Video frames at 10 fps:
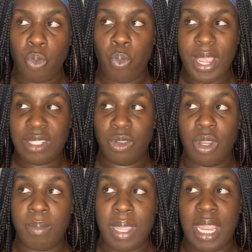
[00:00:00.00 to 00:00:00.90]
wait on
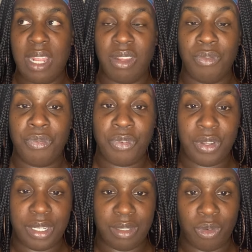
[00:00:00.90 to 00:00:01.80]
them hand and
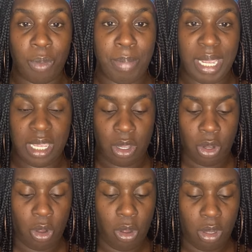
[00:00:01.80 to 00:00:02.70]
foot or beck
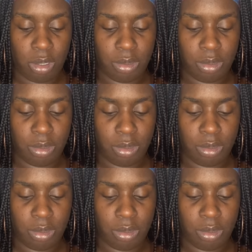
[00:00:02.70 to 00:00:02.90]
and call.